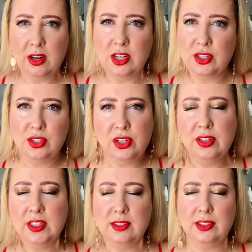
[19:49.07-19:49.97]
I deserve
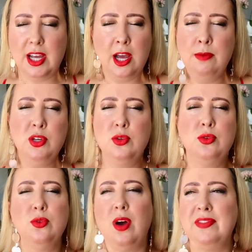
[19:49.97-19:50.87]
it, damn
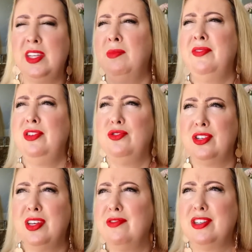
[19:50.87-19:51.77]
you, I've seen my future,
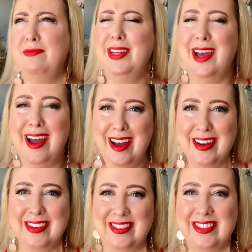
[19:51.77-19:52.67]
give it to me
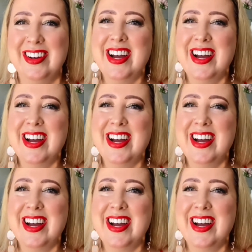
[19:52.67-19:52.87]
now.